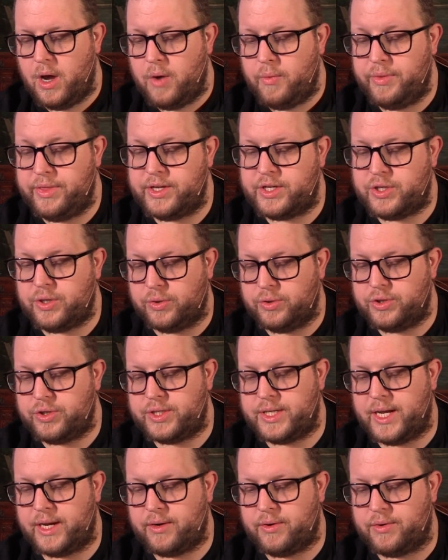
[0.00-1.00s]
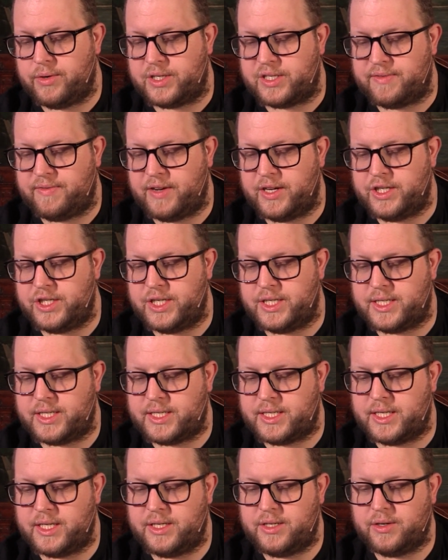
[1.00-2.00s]
When the soldiers had crucified
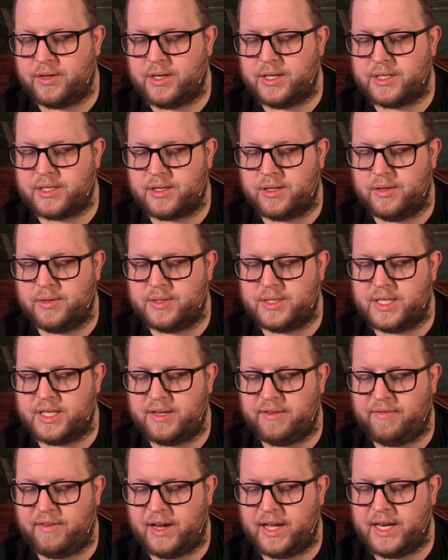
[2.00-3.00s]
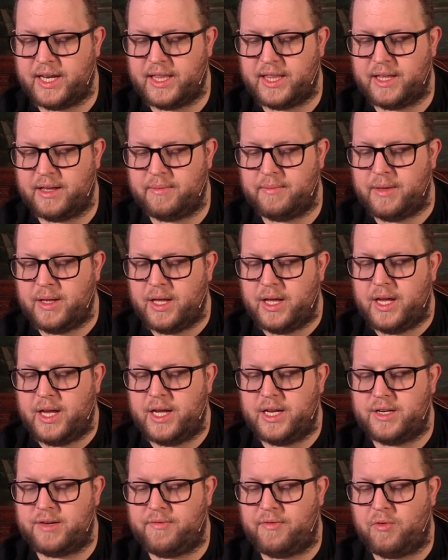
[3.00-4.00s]
Jesus, they took his clothes and divided them
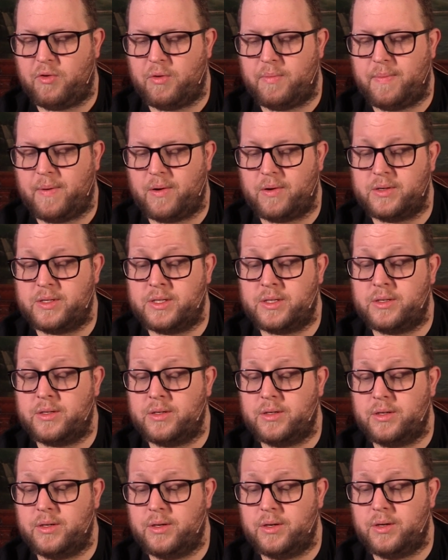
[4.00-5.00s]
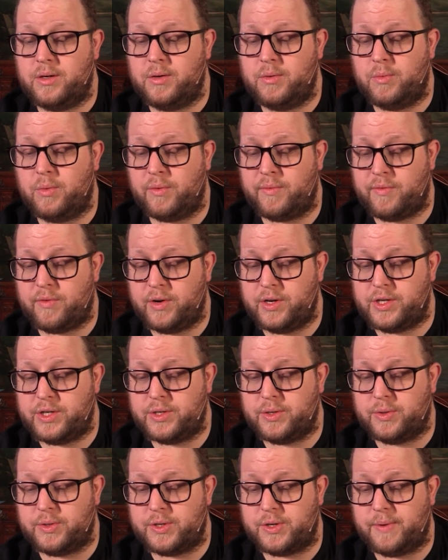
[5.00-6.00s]
into 4 parts, one for each
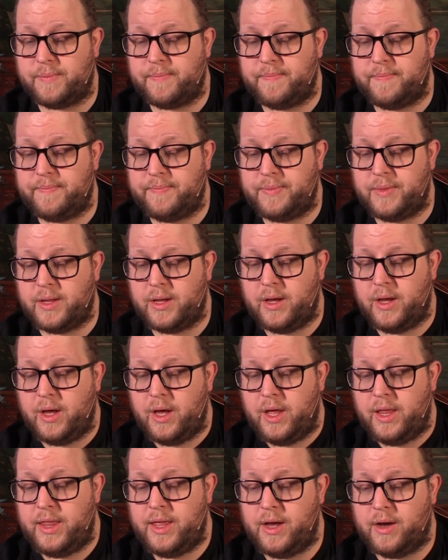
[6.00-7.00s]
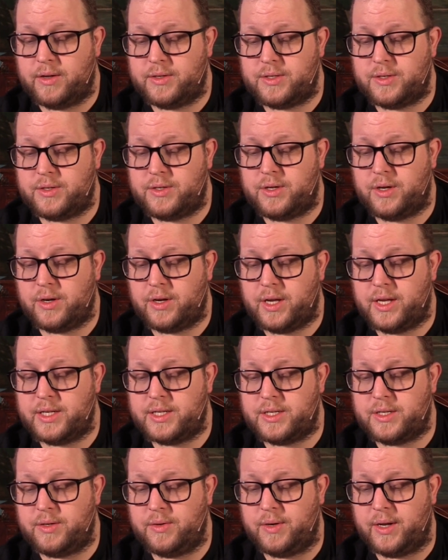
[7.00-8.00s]
soldier. They also took
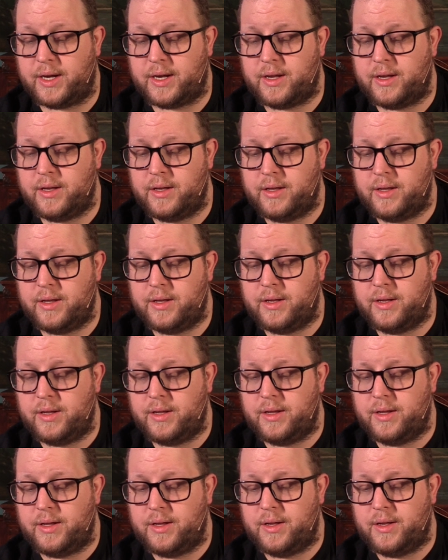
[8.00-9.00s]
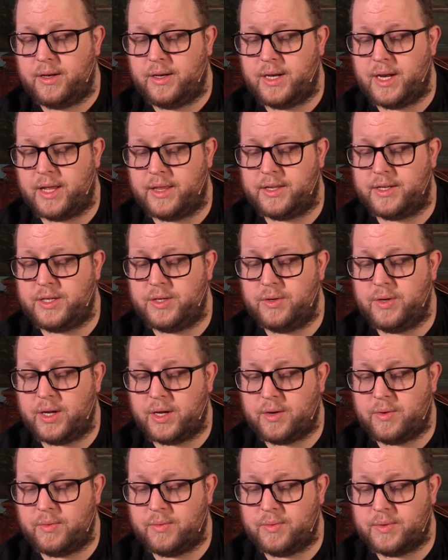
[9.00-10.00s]
his tunic. Now the tunic
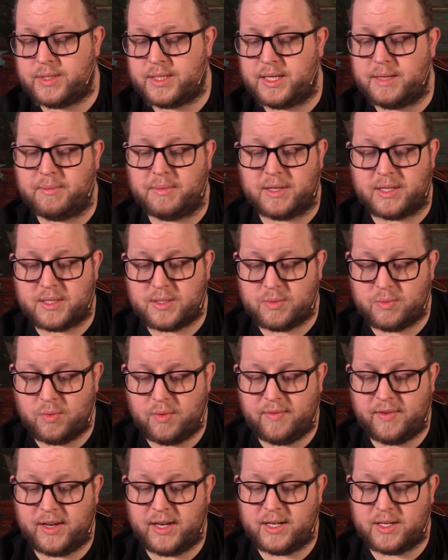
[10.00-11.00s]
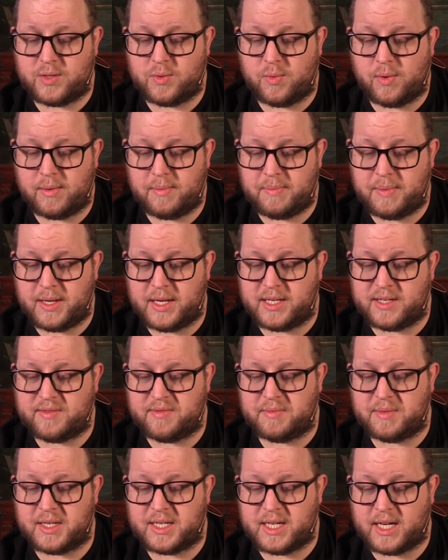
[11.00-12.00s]
was seamless, woven into one piece
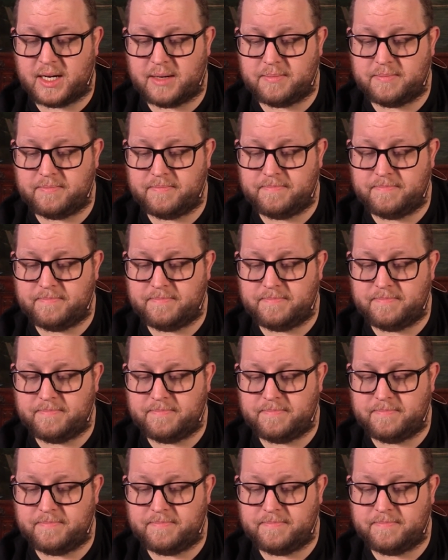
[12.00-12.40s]
from the top.